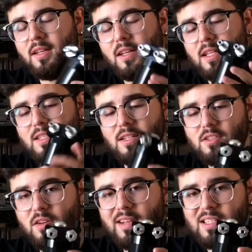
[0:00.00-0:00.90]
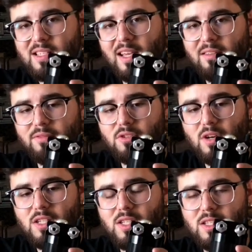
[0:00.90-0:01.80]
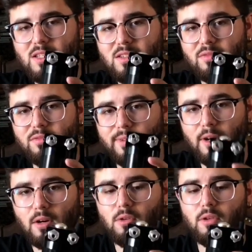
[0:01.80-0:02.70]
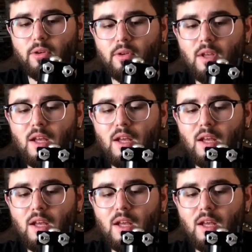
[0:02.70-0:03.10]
it's gonna serve as a second filtration system for our oil.